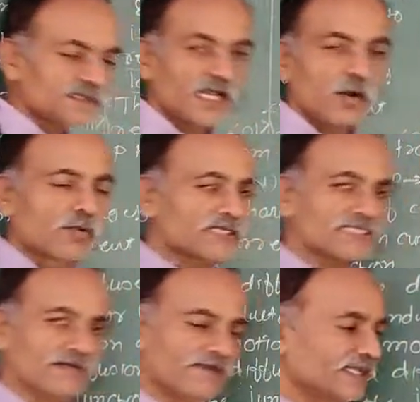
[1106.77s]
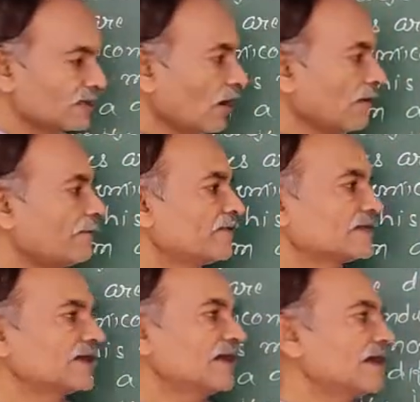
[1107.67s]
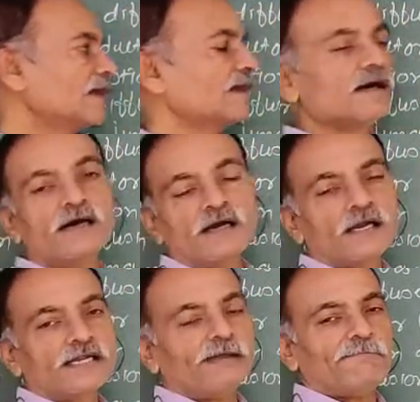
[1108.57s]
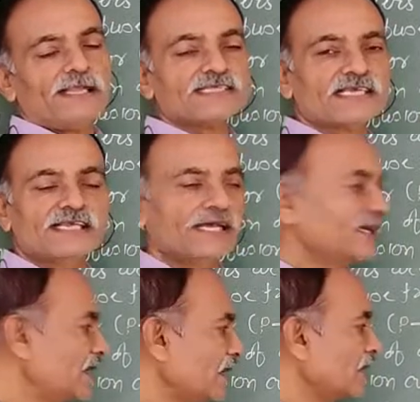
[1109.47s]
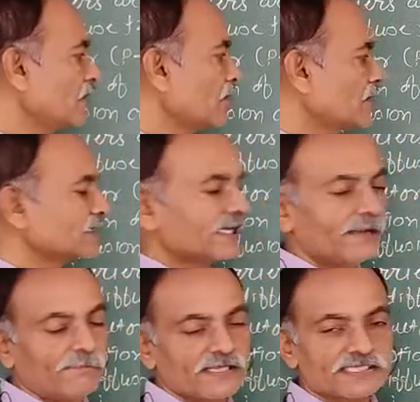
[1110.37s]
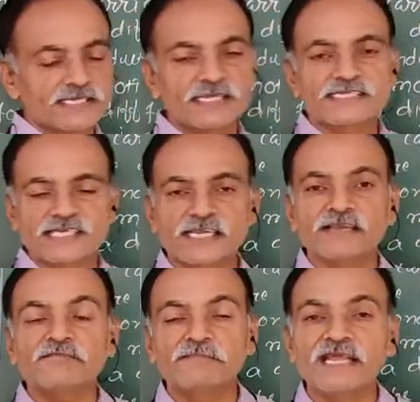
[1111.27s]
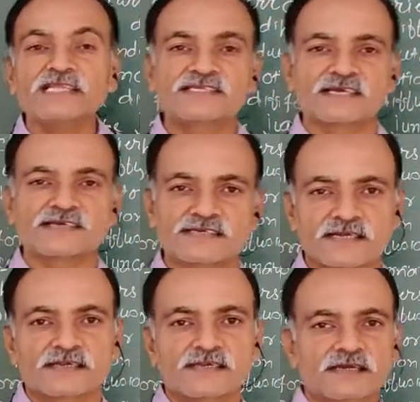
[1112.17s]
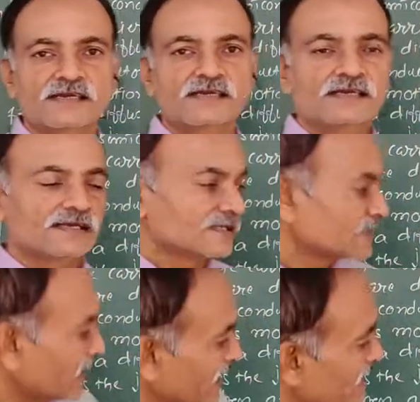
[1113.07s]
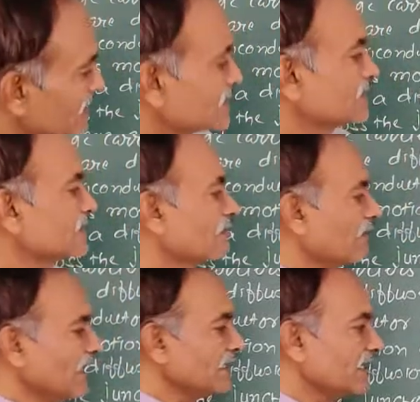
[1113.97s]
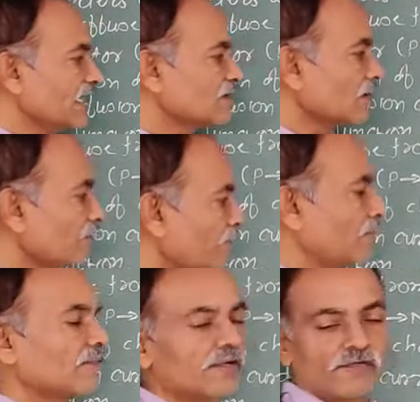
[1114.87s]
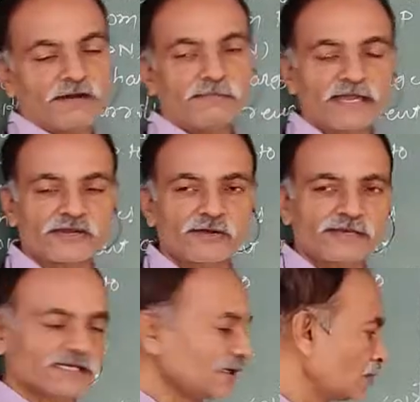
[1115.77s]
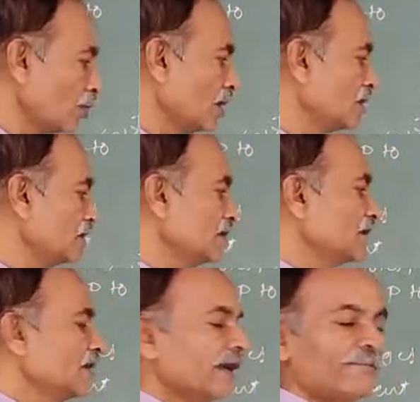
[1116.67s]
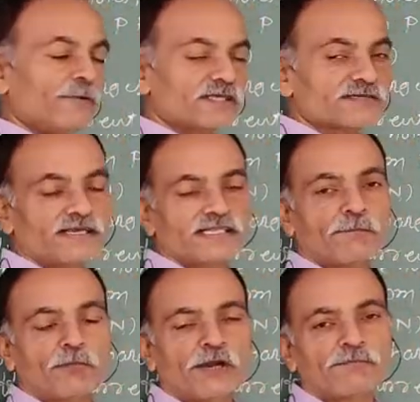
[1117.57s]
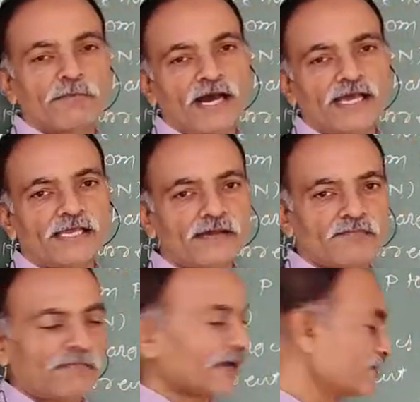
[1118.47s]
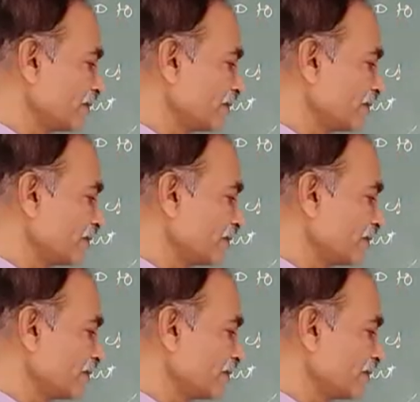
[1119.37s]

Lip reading: is the width of the depletion layer or the depletion region in PN junction? That is the 1/10 of 1 micrometer or approximate the 0.5 micrometer.